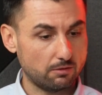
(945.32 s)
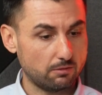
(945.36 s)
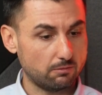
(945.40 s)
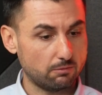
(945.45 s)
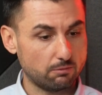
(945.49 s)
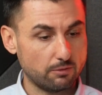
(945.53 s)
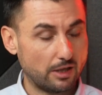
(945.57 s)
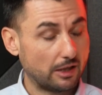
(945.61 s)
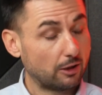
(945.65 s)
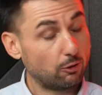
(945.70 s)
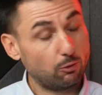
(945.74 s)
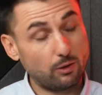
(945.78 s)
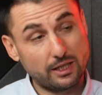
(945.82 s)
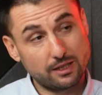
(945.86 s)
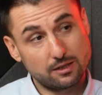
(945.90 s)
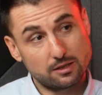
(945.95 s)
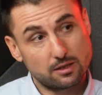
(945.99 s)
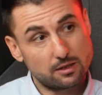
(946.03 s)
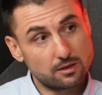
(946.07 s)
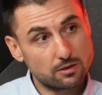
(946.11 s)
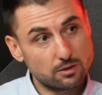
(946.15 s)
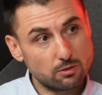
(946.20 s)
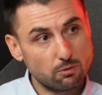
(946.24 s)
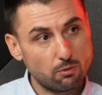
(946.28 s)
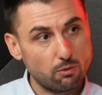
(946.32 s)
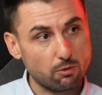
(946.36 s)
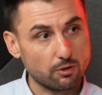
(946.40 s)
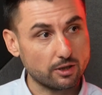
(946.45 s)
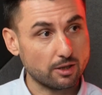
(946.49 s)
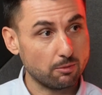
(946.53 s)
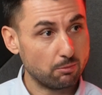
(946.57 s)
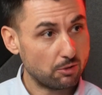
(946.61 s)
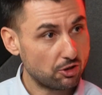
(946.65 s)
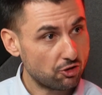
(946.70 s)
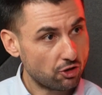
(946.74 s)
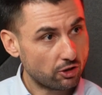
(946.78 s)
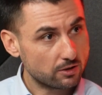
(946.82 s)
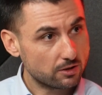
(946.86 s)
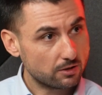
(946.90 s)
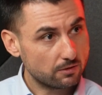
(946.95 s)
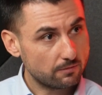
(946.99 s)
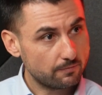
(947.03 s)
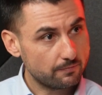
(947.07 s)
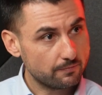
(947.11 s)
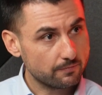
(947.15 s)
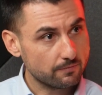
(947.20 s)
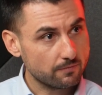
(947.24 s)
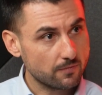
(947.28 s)
regulated or commissioned.
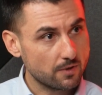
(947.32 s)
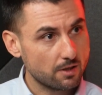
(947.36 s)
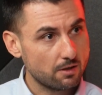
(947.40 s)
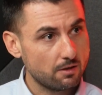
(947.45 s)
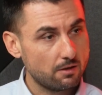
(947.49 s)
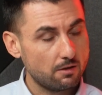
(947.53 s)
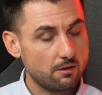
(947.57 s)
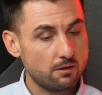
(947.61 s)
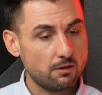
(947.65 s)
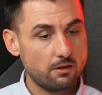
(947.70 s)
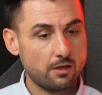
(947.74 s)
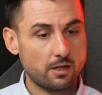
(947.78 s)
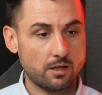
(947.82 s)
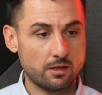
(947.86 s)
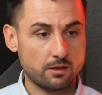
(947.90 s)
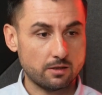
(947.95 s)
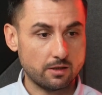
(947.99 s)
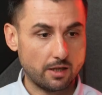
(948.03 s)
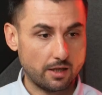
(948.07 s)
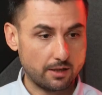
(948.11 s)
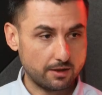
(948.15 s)
And